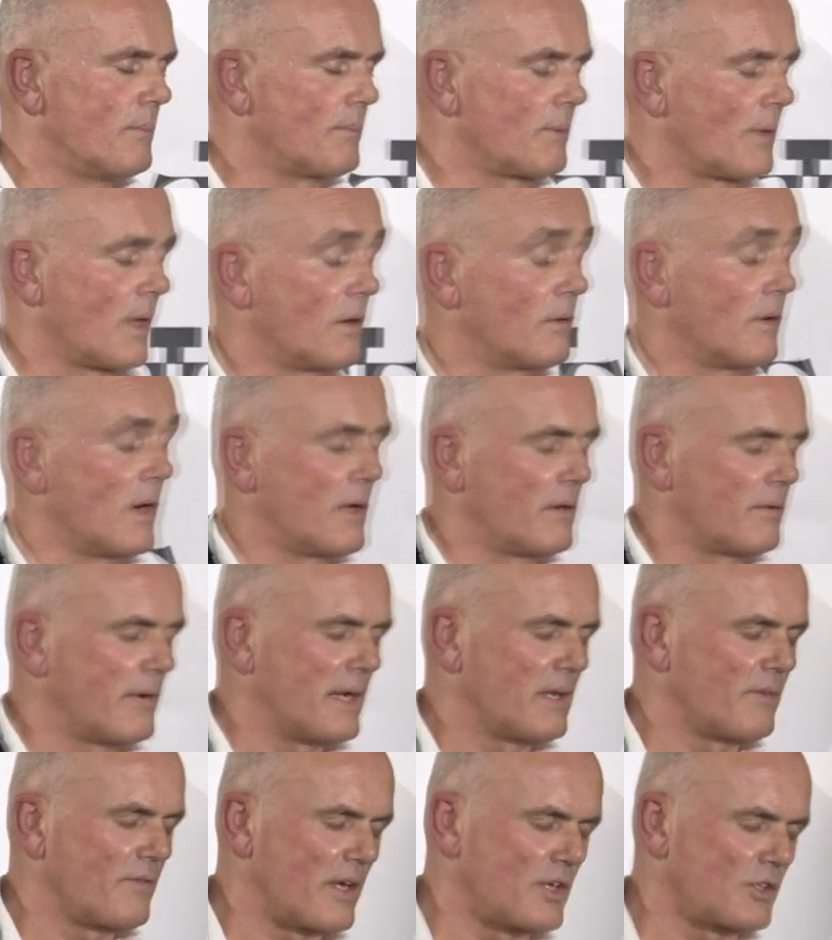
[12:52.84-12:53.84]
a, a,
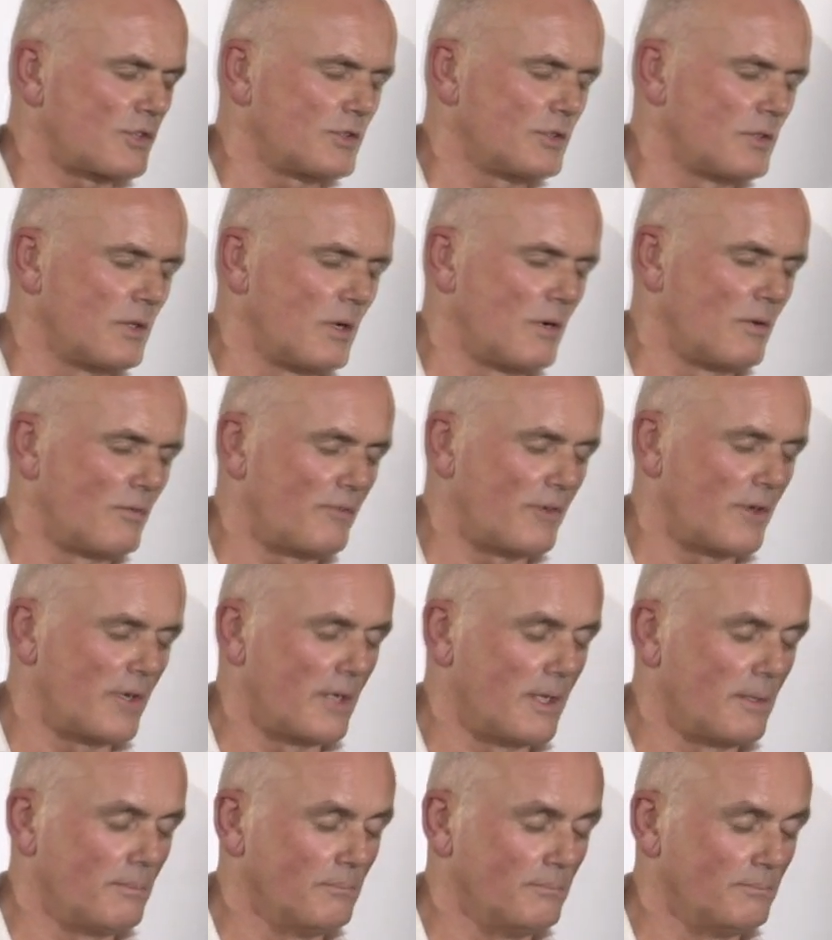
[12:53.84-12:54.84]
renovation of
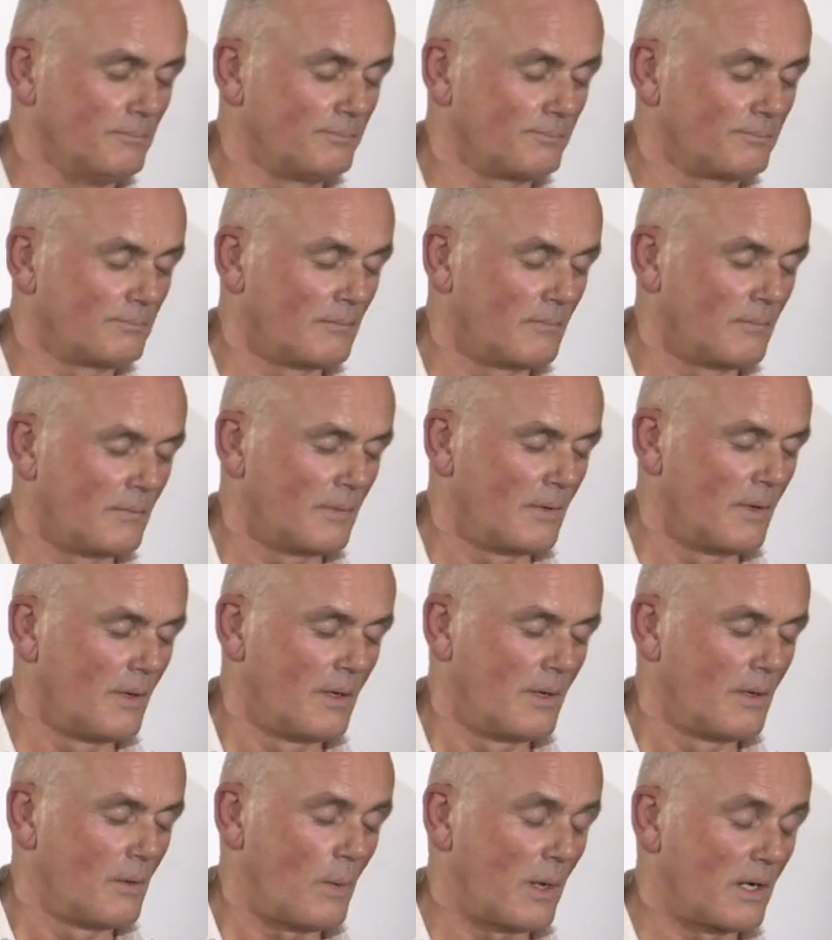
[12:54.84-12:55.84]
um,
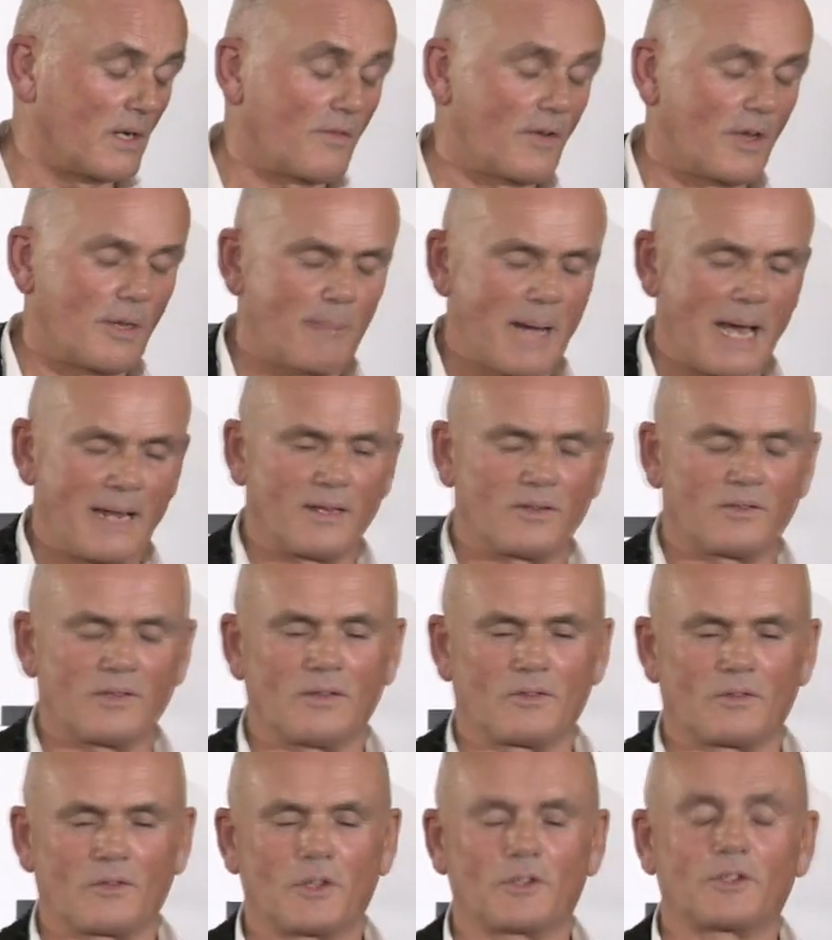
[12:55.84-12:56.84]
one of her palaces,
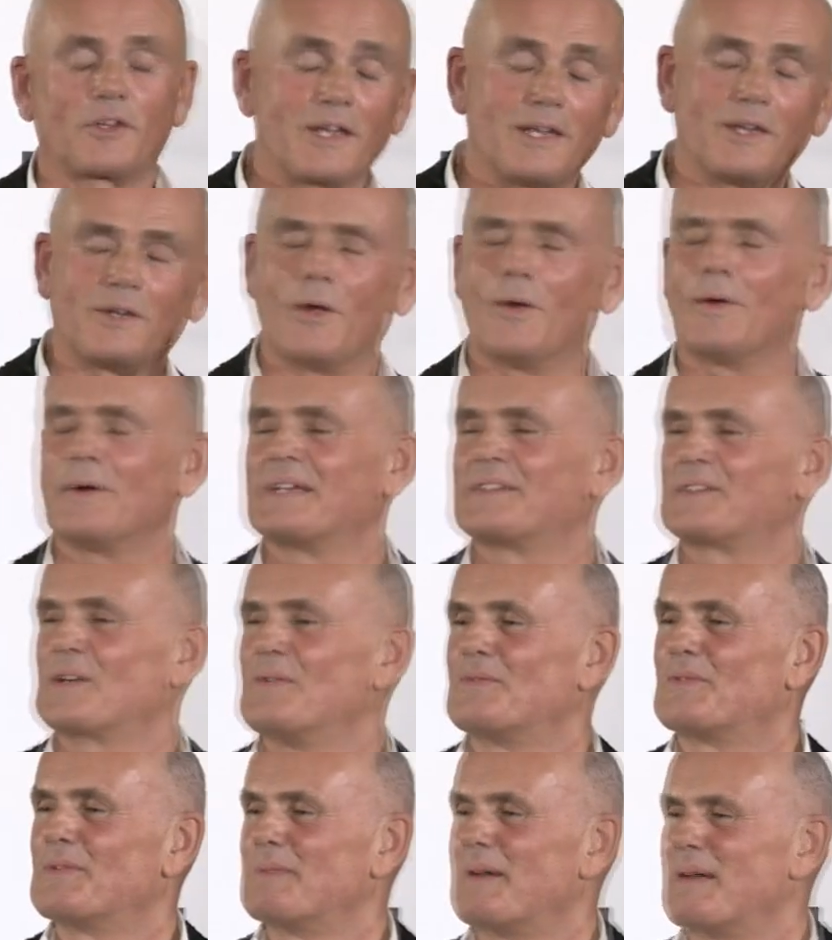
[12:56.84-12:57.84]
the Trianon. It's gone
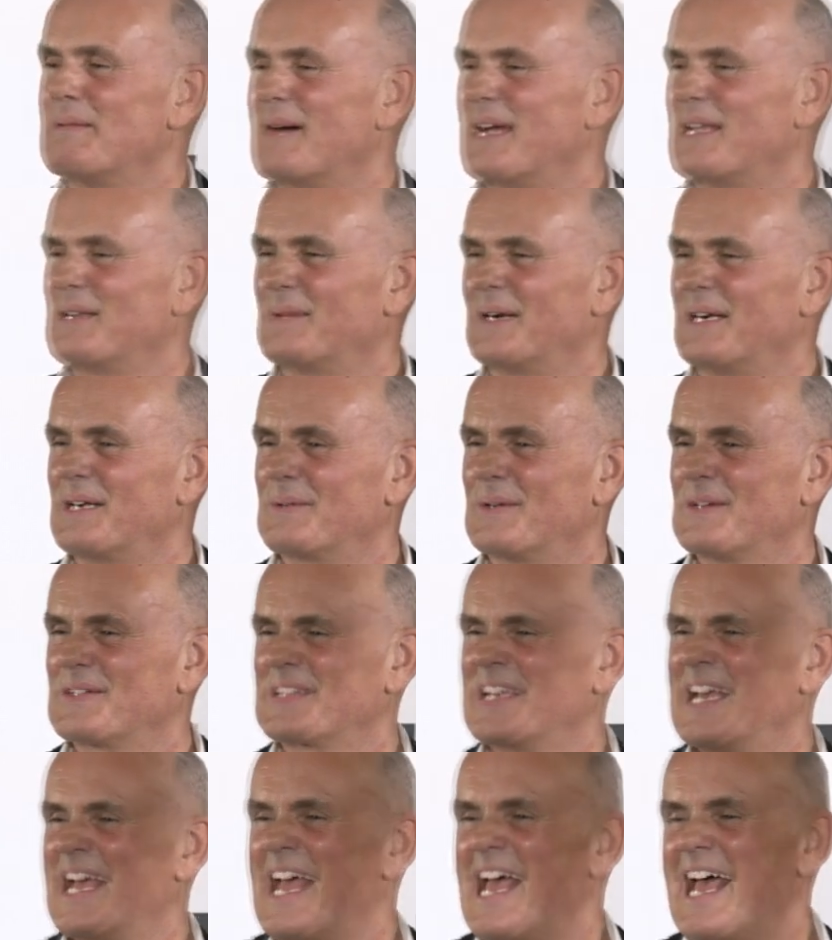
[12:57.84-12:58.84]
from my mind where it was.
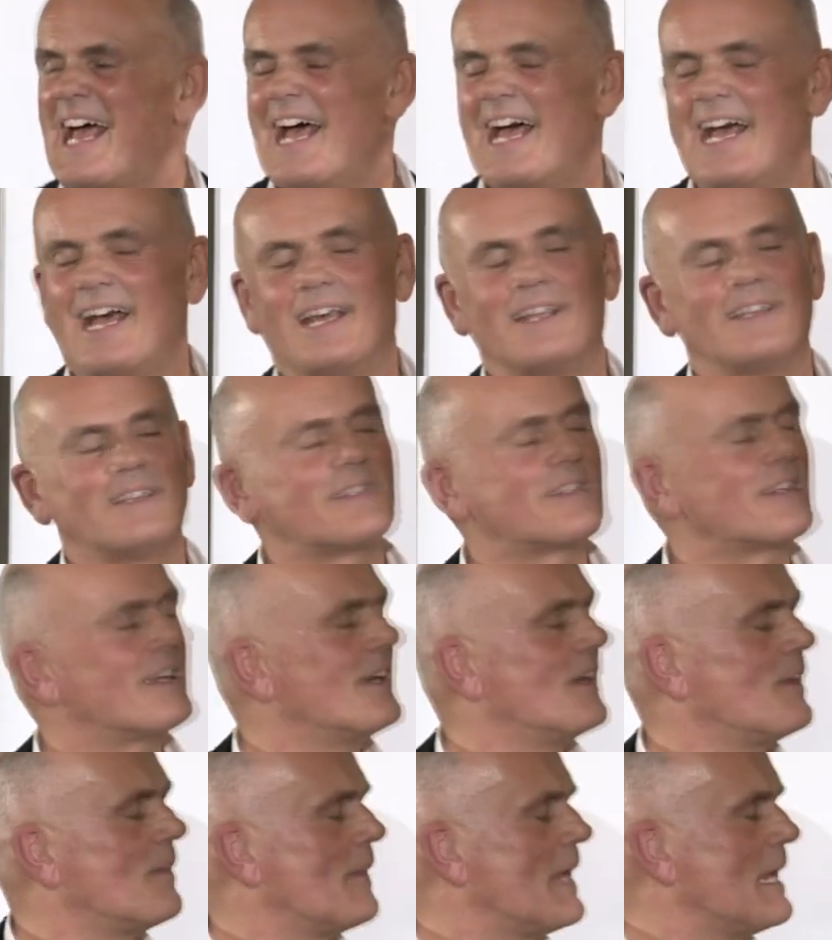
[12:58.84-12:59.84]
And
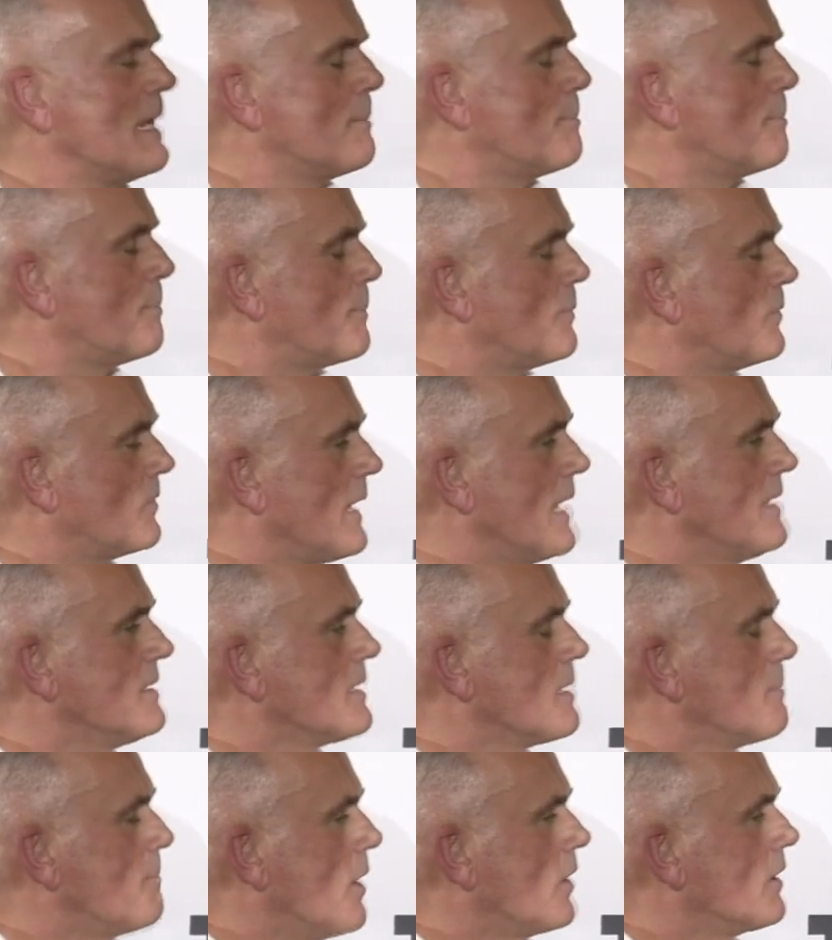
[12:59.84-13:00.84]
uh, they sent a
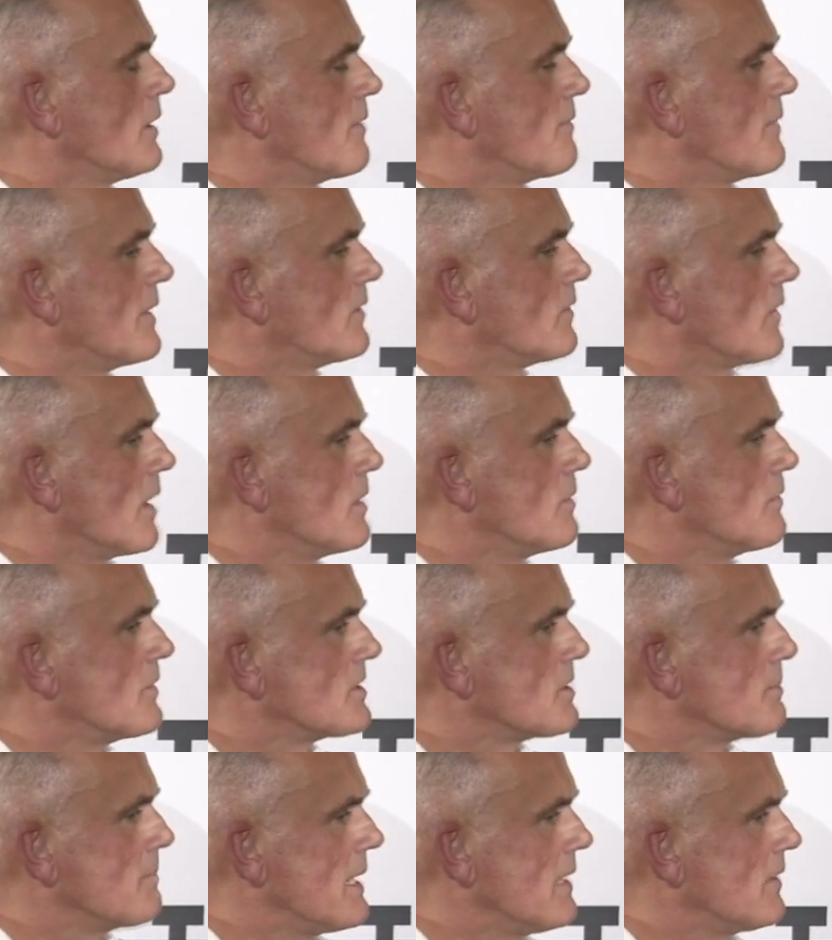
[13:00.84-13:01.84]
bottle of this over to
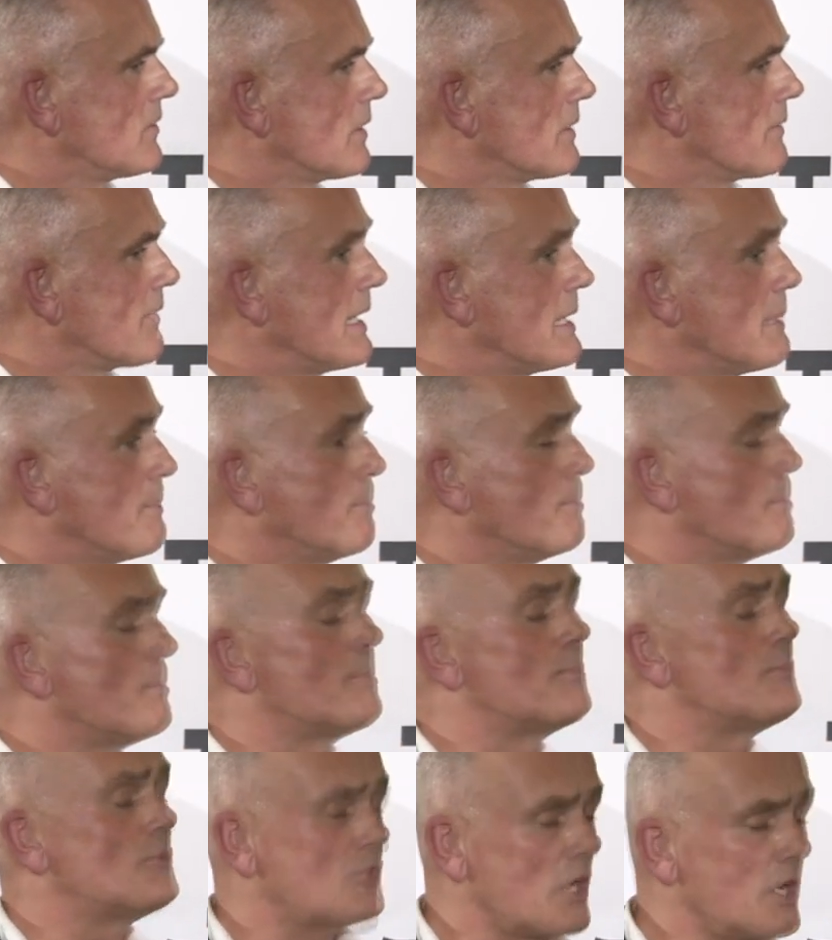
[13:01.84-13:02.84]
me, so if any
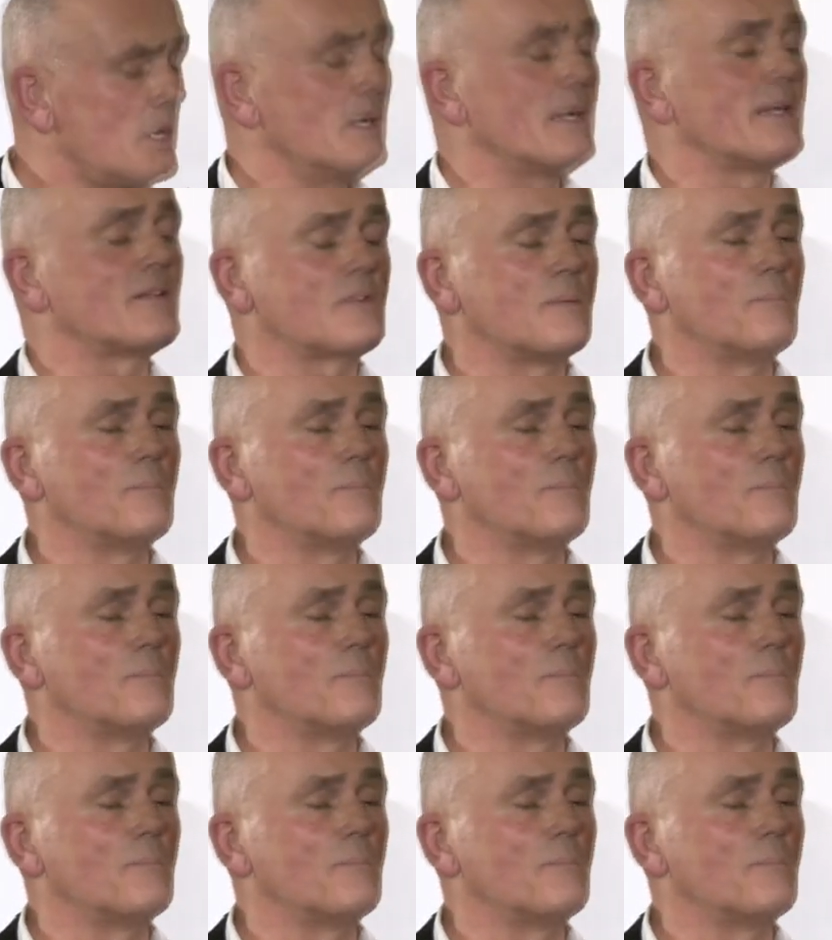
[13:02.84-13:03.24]
journalists in